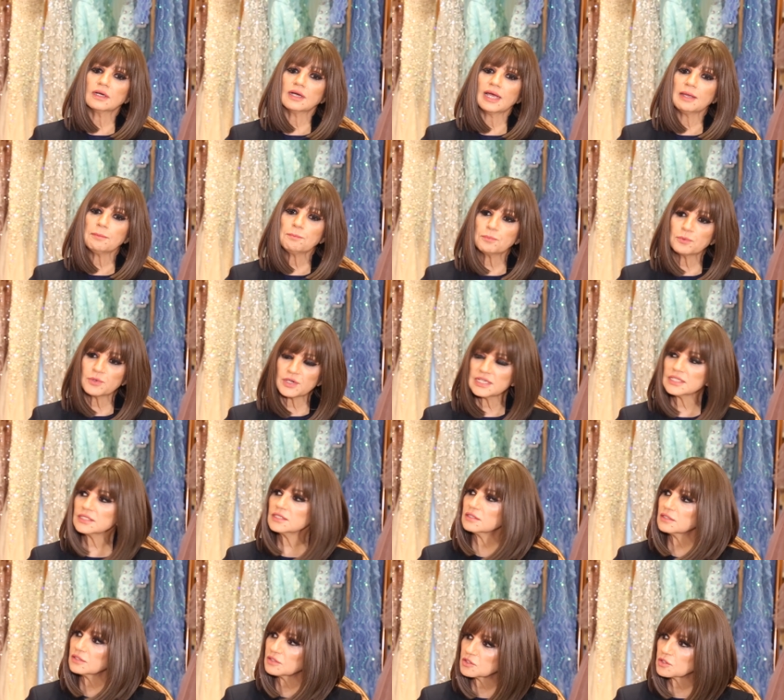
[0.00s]
I pre
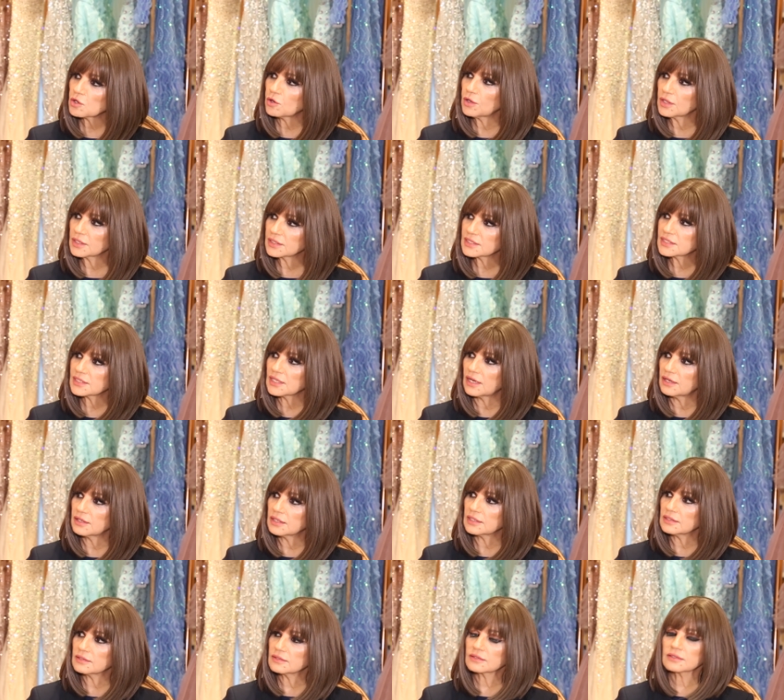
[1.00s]
stitched all the
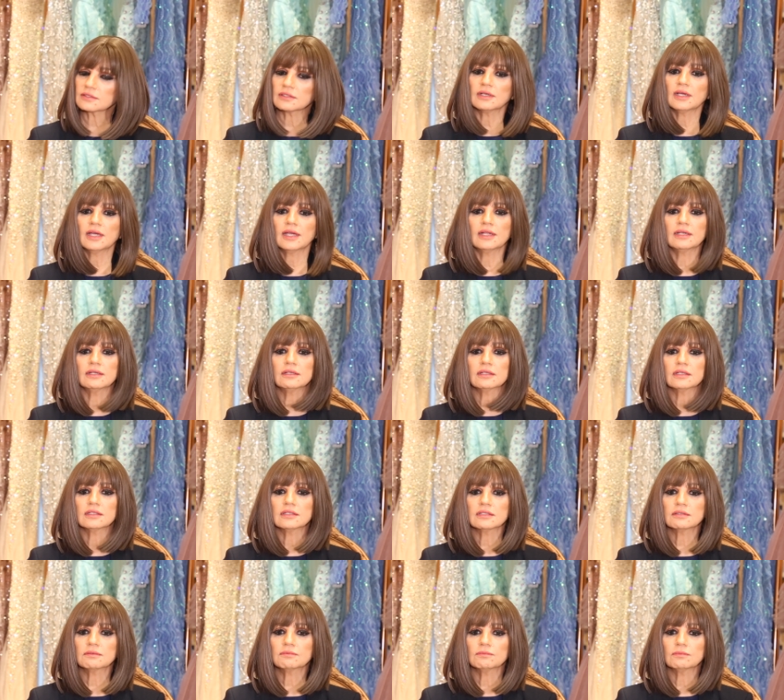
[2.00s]
saris, and
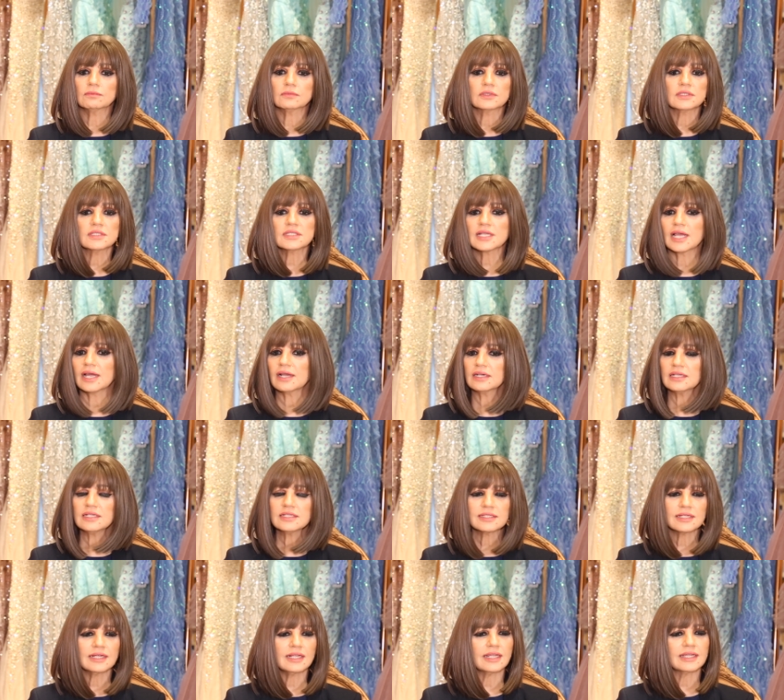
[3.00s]
uh, the
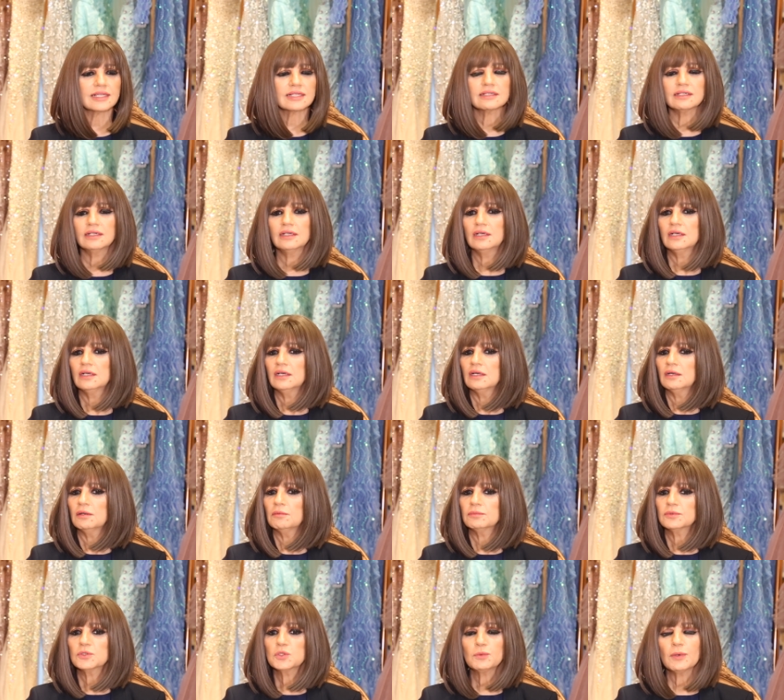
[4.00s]
saris are like
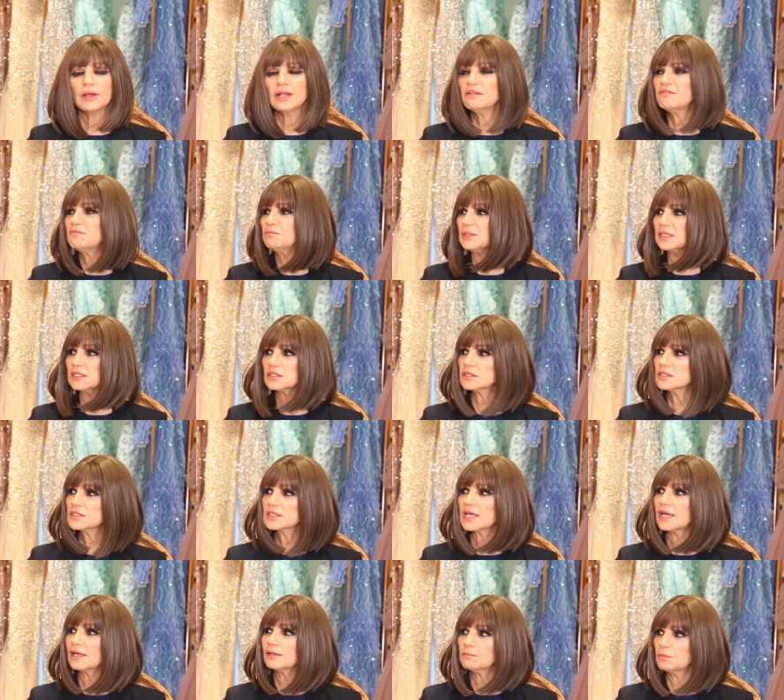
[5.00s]
12
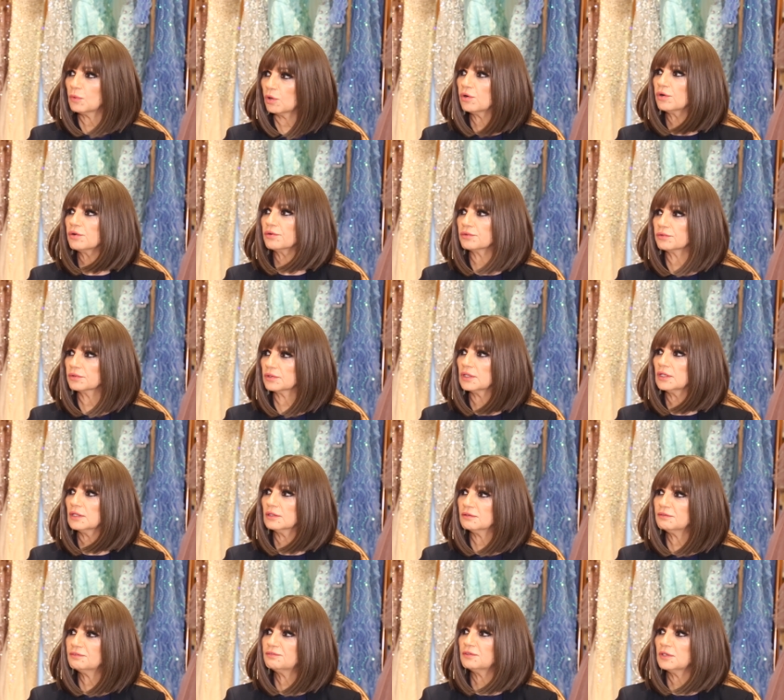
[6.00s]
meters and more in
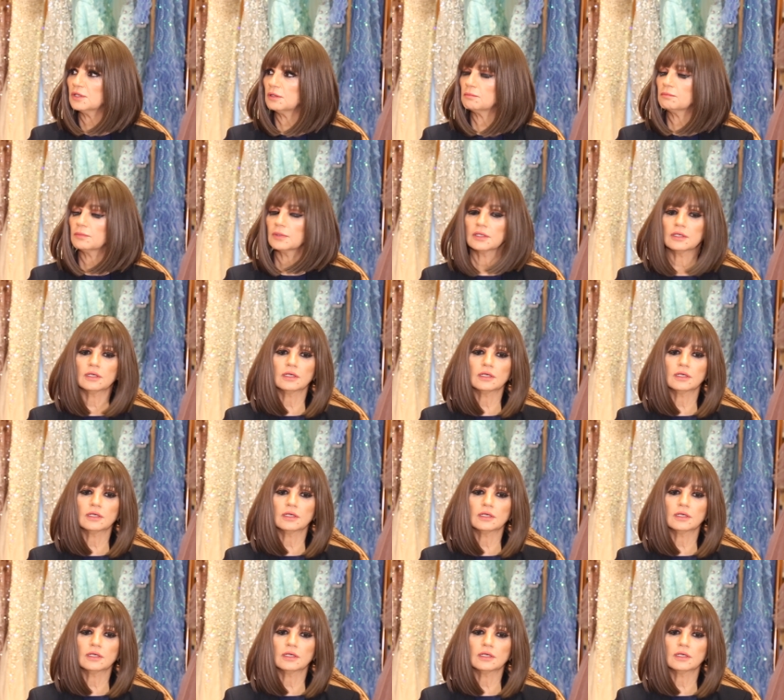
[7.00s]
yeah. the film.